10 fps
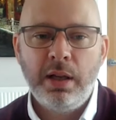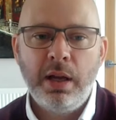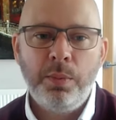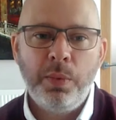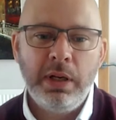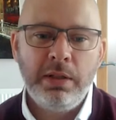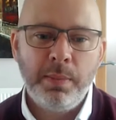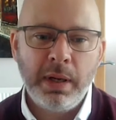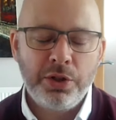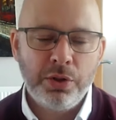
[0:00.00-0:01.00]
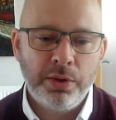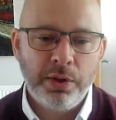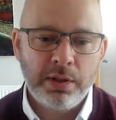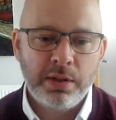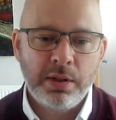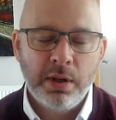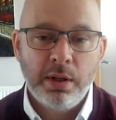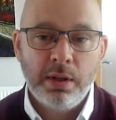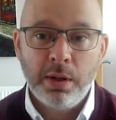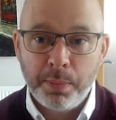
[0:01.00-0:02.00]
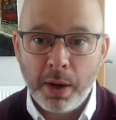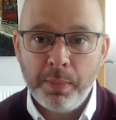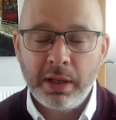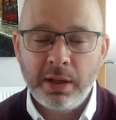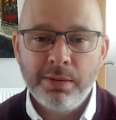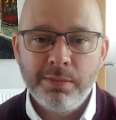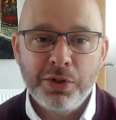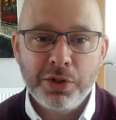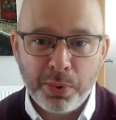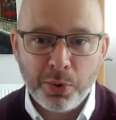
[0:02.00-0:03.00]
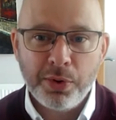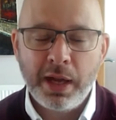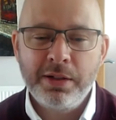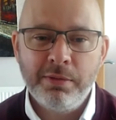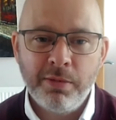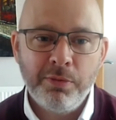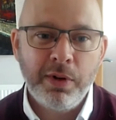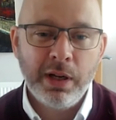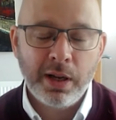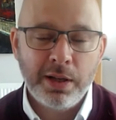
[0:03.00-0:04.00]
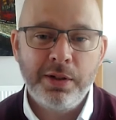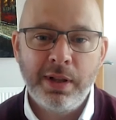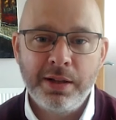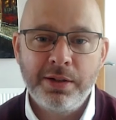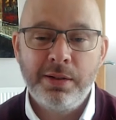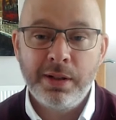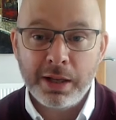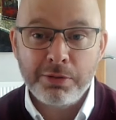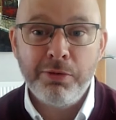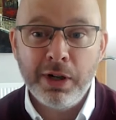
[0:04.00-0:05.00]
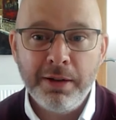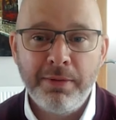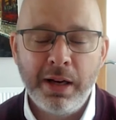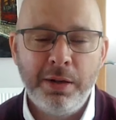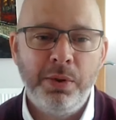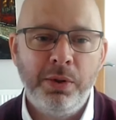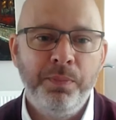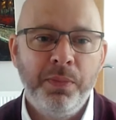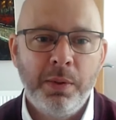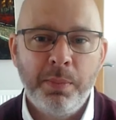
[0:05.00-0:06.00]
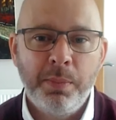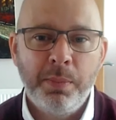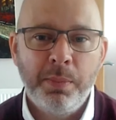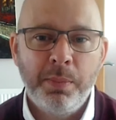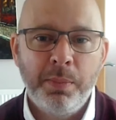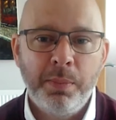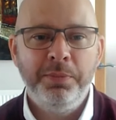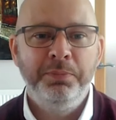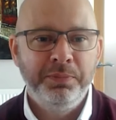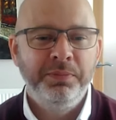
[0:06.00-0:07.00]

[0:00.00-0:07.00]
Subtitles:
and we need to make sure that the public support that and realize that that's really valuable part of what we do.